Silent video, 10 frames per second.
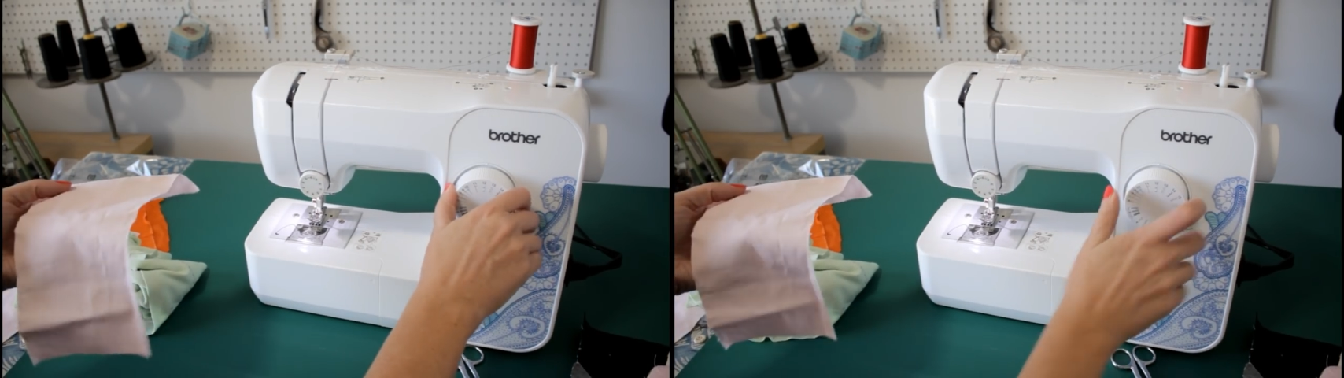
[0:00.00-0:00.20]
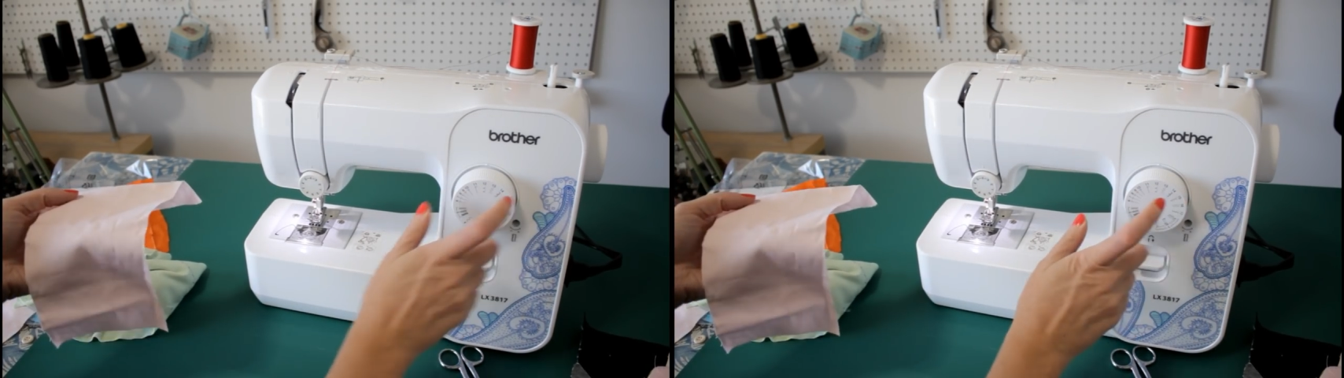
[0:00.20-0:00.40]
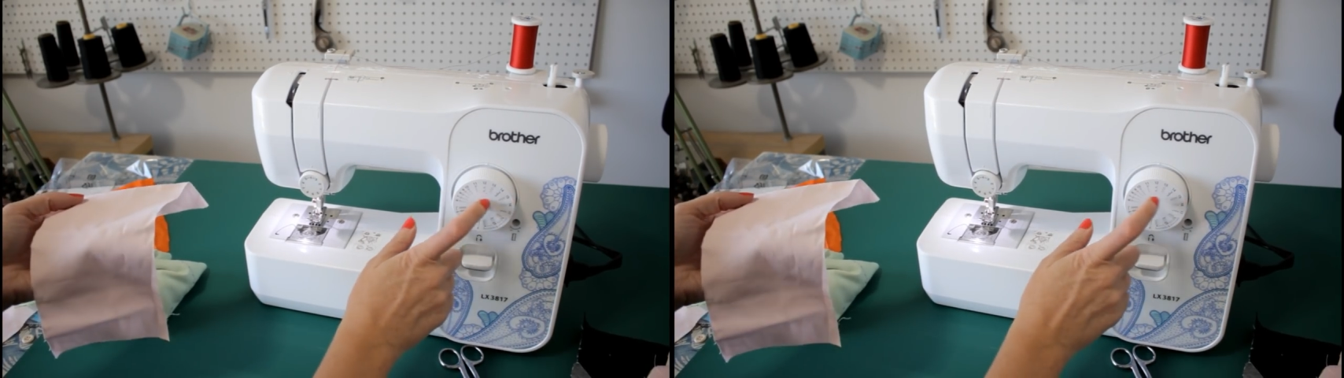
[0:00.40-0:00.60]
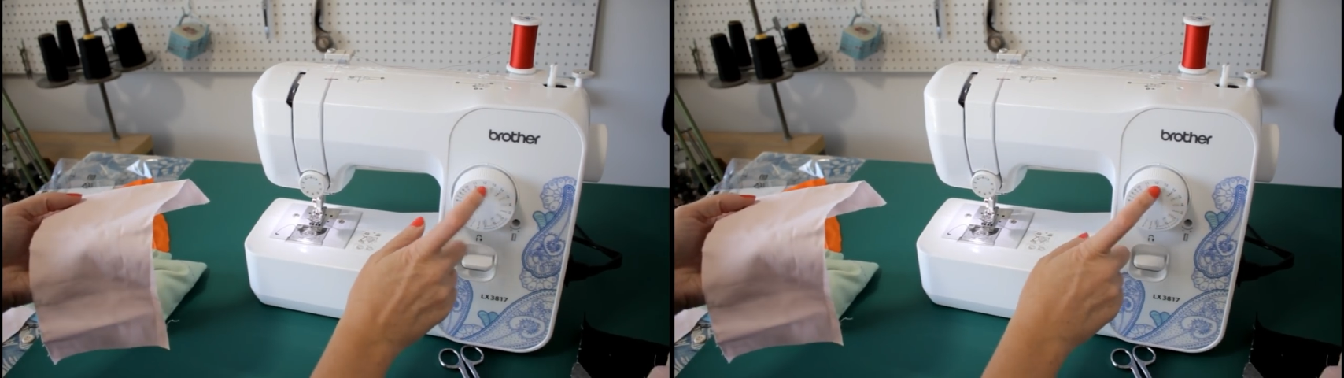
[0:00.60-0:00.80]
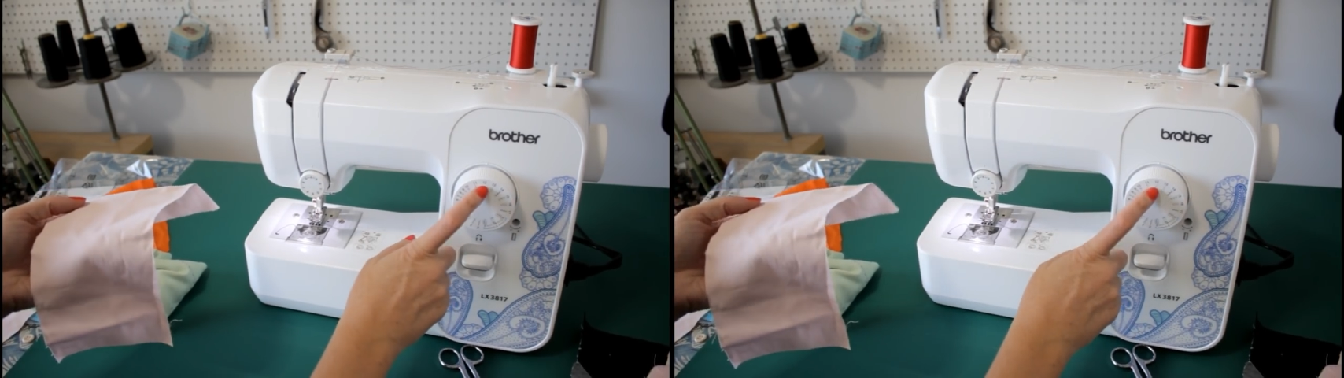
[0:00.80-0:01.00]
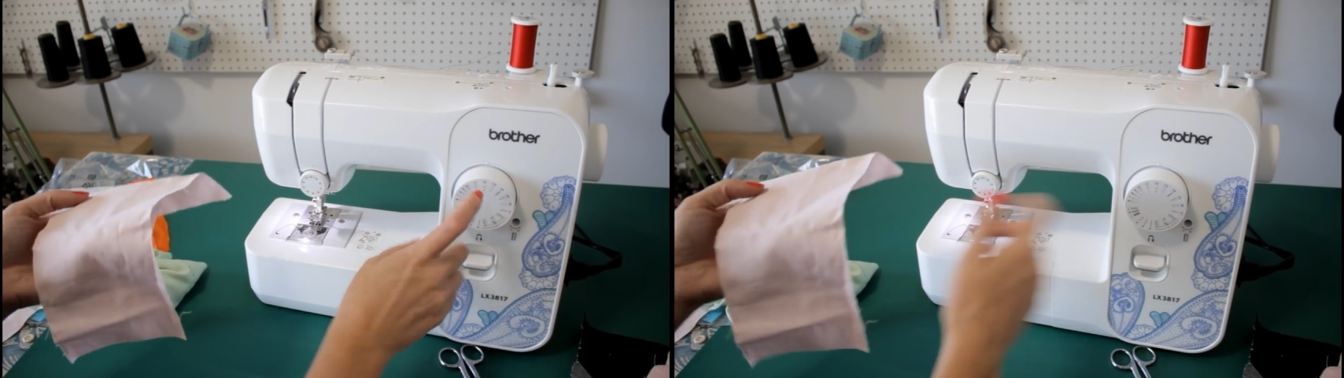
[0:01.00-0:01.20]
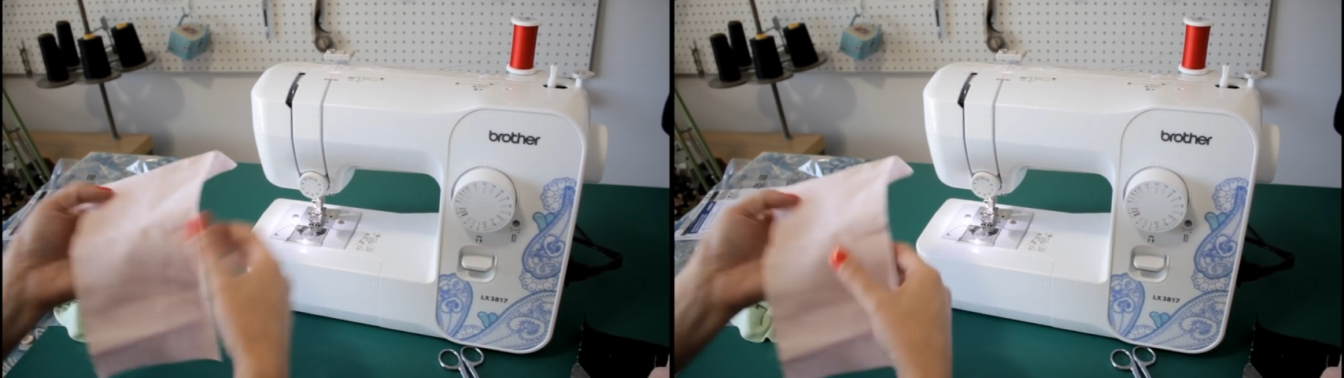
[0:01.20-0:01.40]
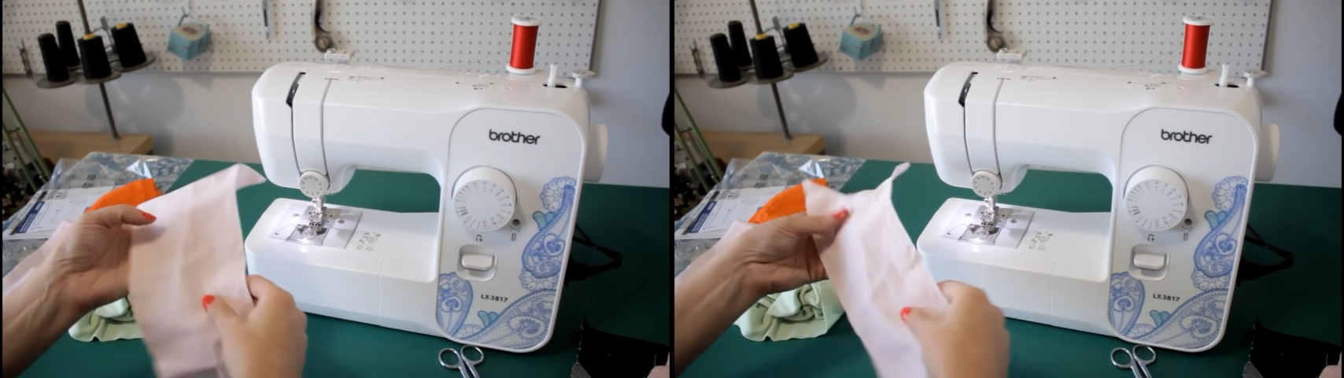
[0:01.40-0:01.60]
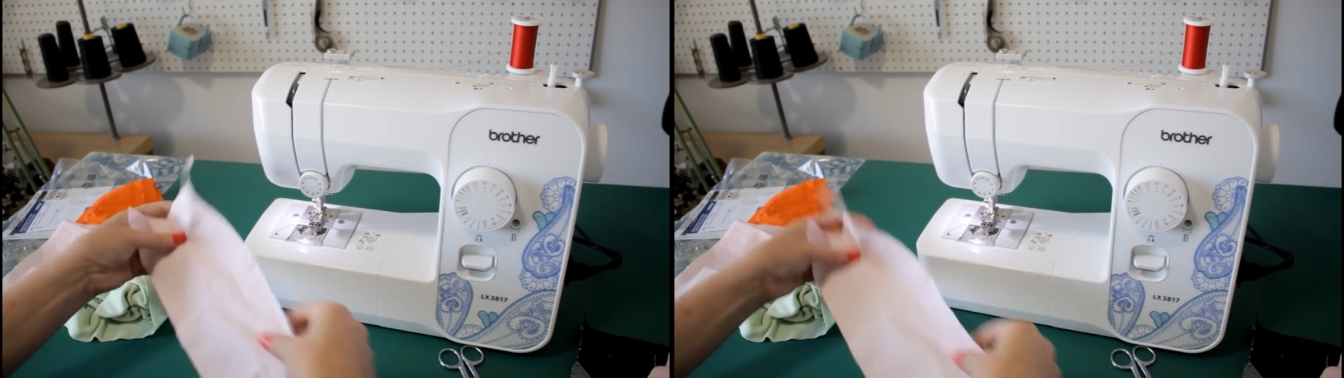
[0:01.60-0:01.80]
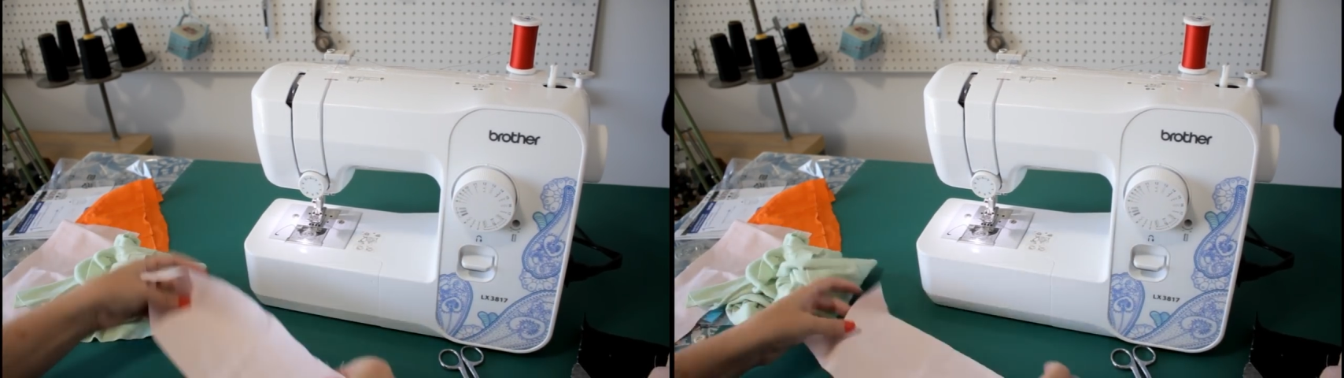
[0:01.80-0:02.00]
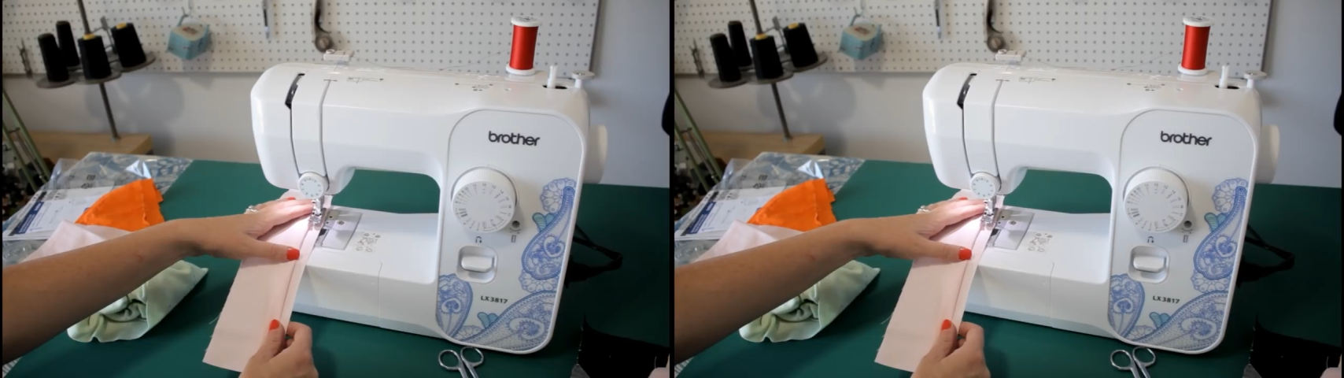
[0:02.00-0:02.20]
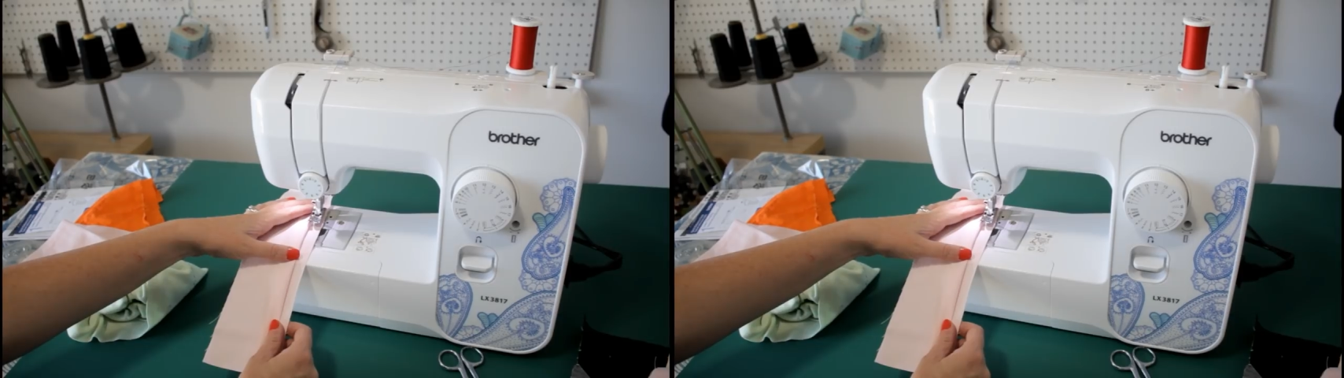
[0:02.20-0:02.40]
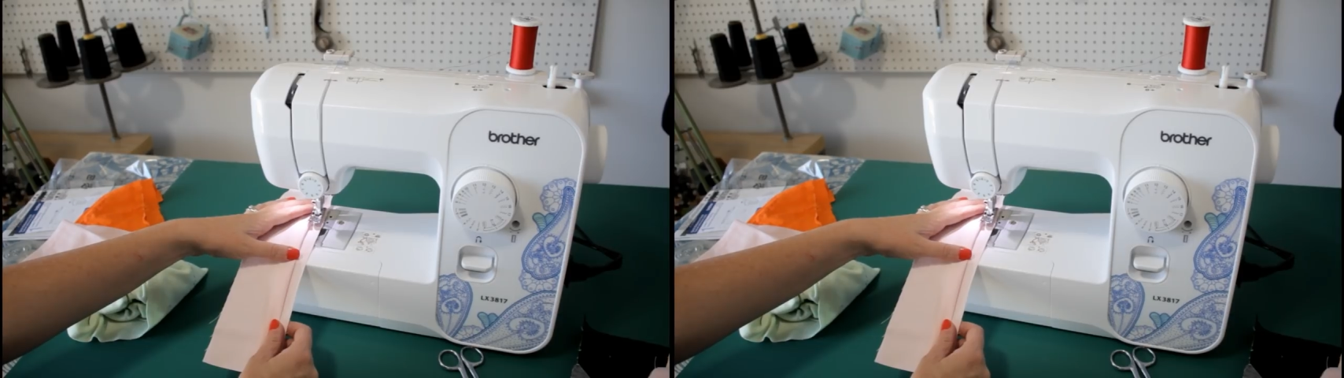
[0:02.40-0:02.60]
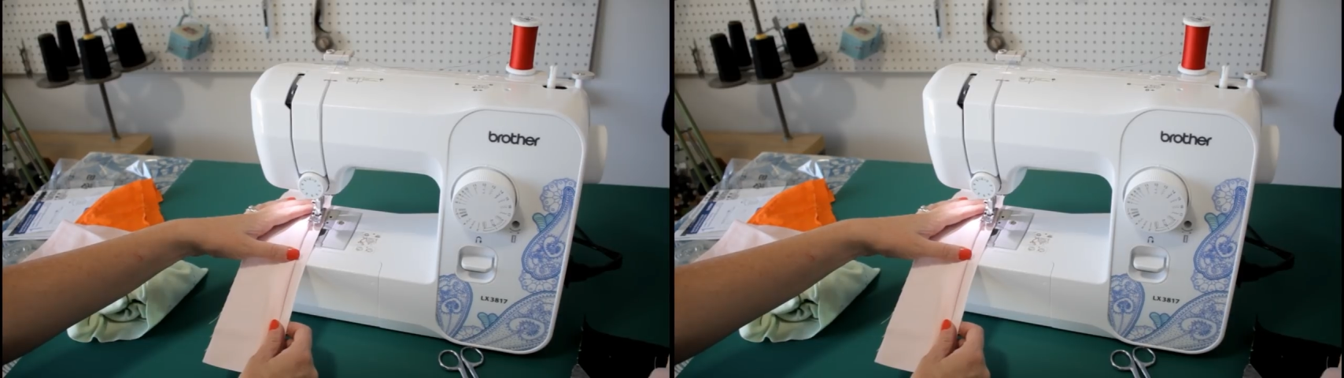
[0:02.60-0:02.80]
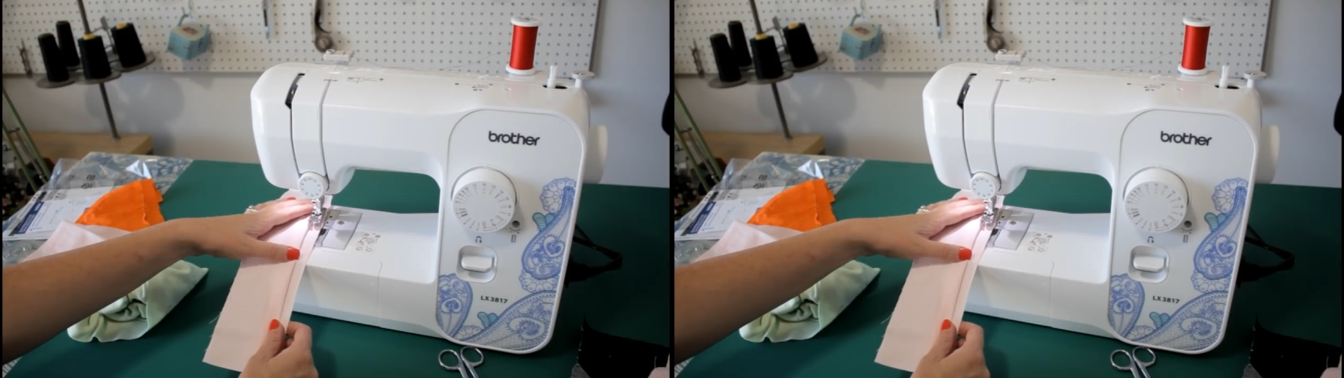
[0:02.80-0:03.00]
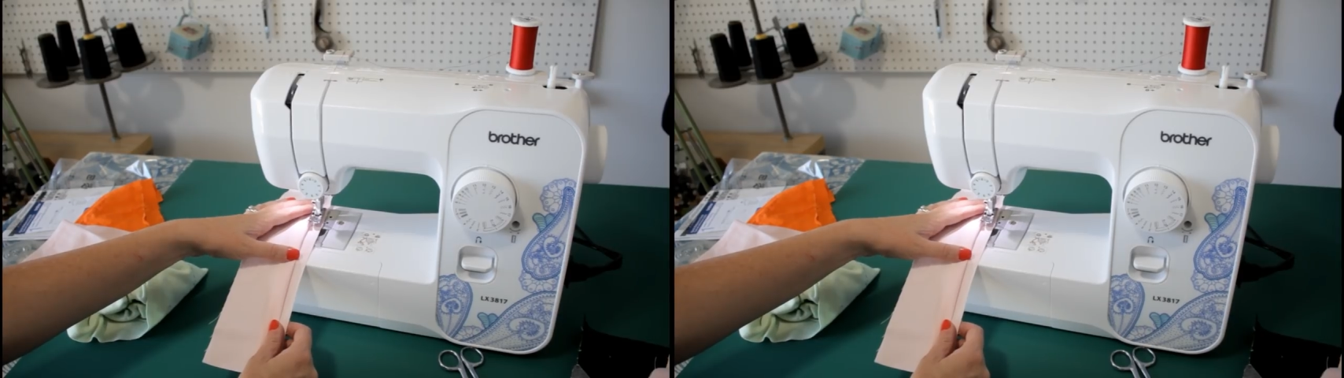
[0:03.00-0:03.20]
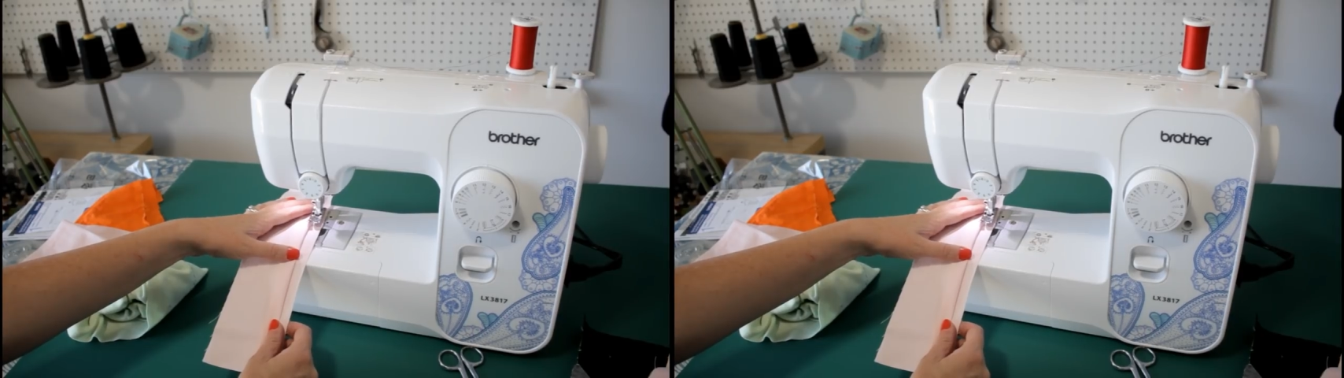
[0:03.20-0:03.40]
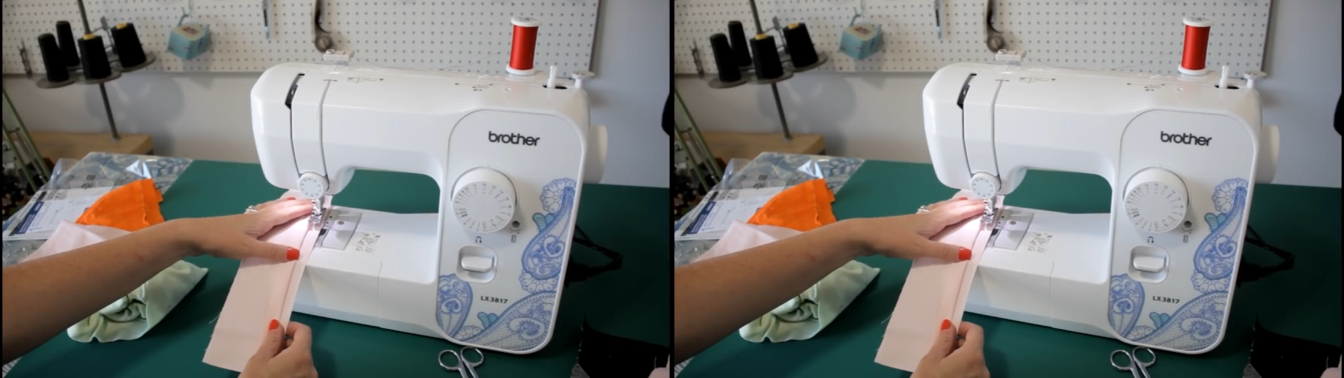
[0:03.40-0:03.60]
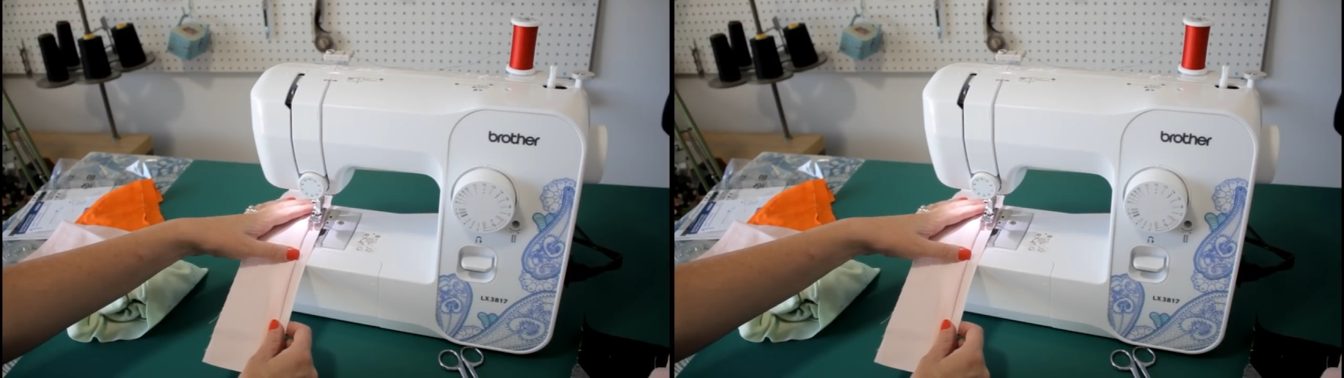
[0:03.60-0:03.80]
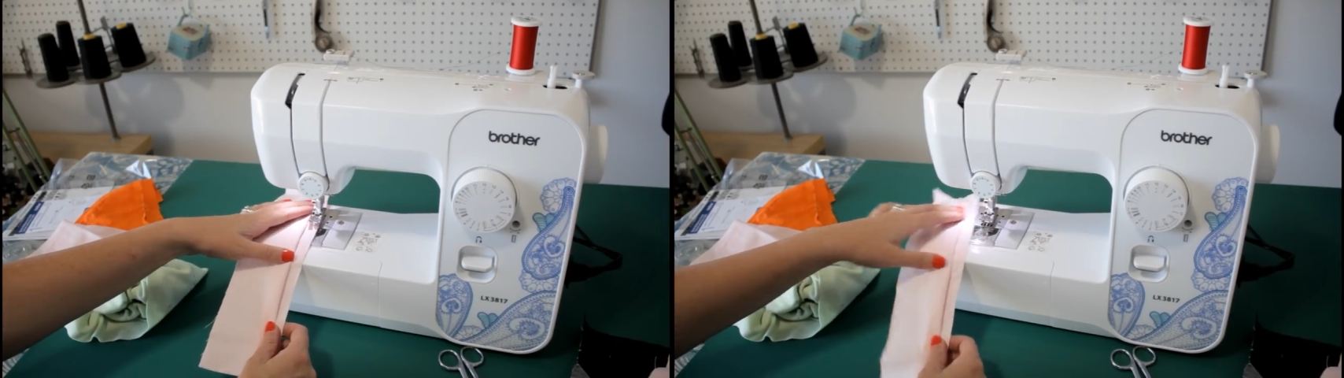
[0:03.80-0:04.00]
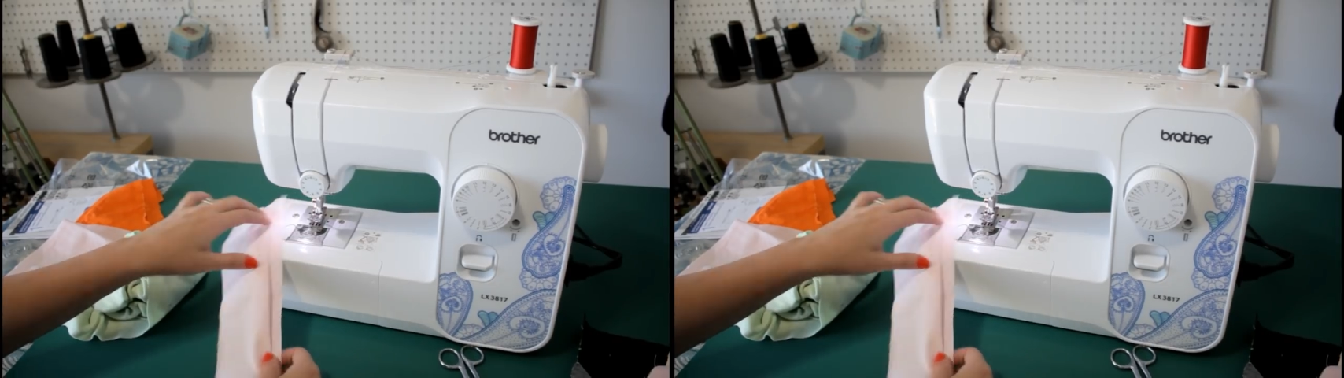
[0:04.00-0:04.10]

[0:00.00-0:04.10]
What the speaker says: [unreadable: no face in view]